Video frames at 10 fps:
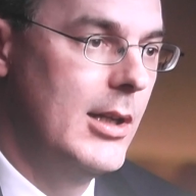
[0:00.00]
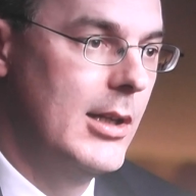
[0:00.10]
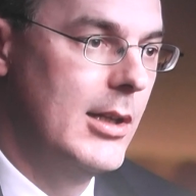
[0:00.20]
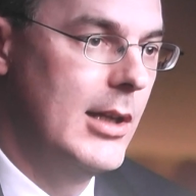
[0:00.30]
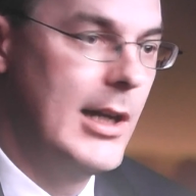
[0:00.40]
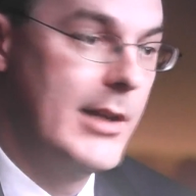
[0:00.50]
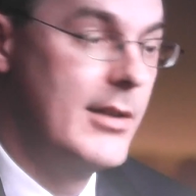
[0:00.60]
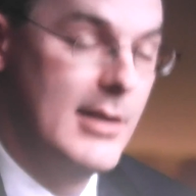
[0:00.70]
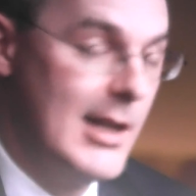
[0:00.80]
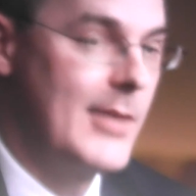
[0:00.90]
I
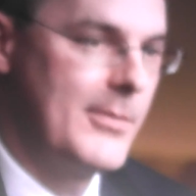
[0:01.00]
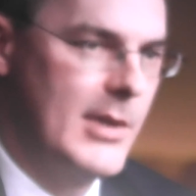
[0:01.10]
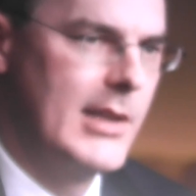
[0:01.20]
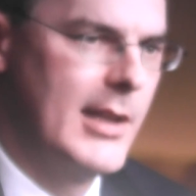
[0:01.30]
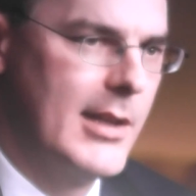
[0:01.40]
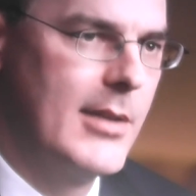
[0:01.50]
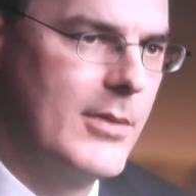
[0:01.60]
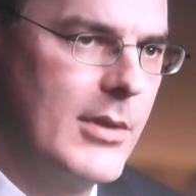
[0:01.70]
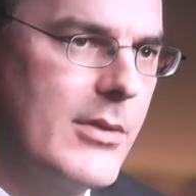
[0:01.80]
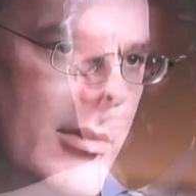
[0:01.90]
did not find that
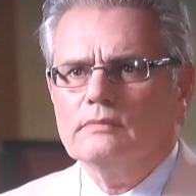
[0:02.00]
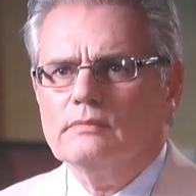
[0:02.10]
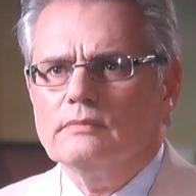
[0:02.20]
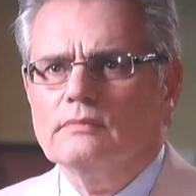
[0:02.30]
evidence.